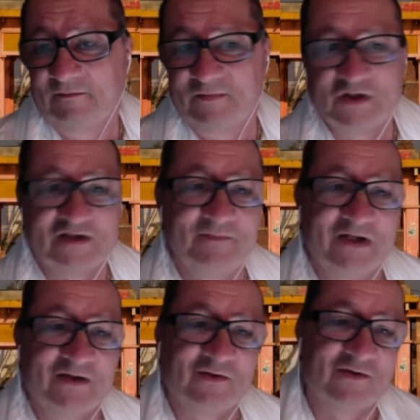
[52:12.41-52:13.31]
Just
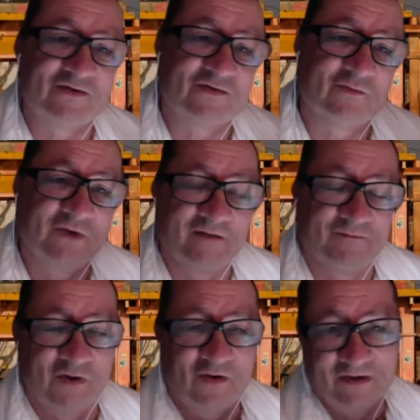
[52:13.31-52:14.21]
because we are
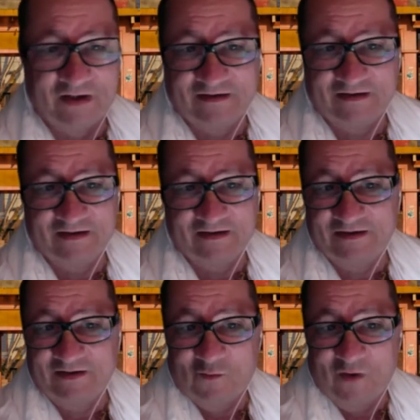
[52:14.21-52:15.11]
born
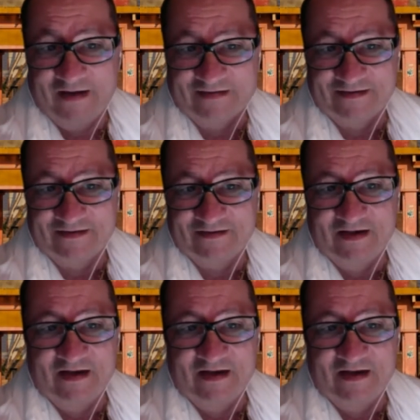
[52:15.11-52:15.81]
in the West,